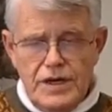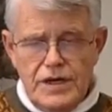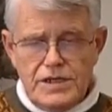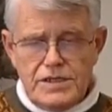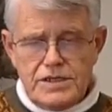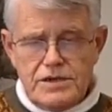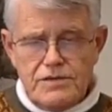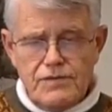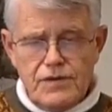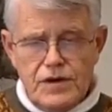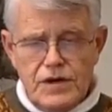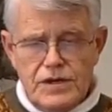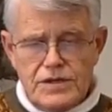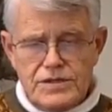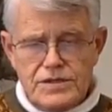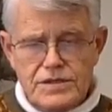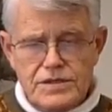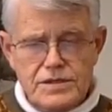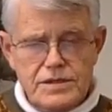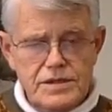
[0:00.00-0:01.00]
each of
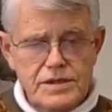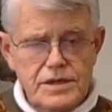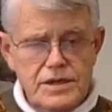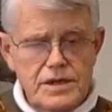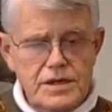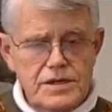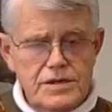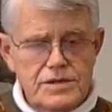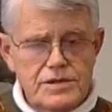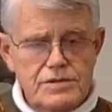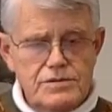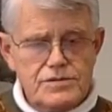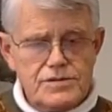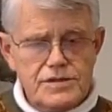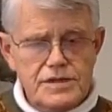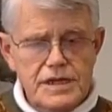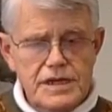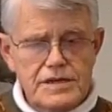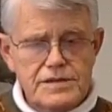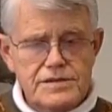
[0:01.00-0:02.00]
us to
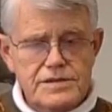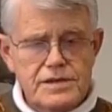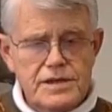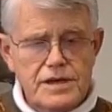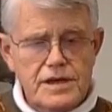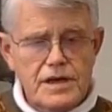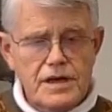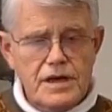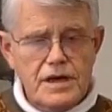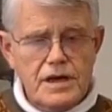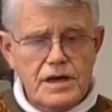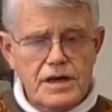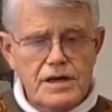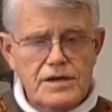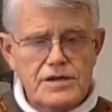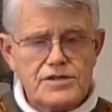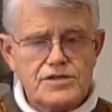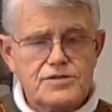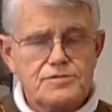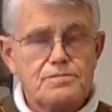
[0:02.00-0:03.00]
sense
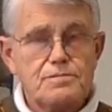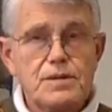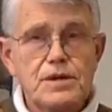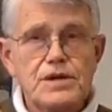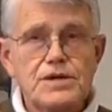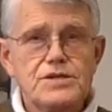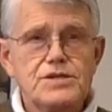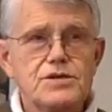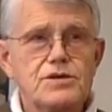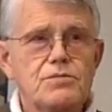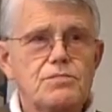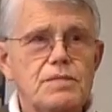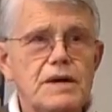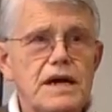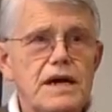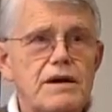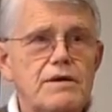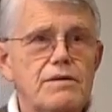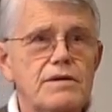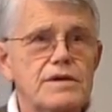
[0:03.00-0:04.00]
his spiritual
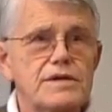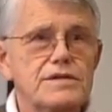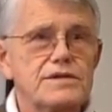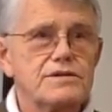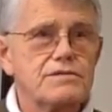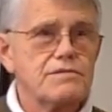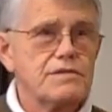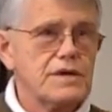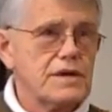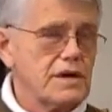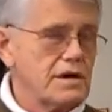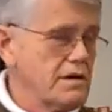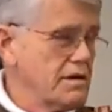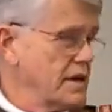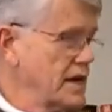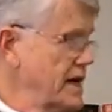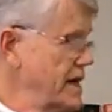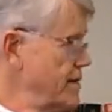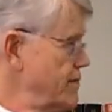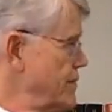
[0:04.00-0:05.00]
powers. We all
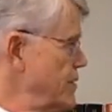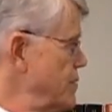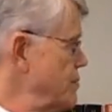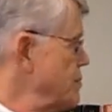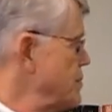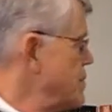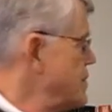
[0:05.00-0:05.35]
have them.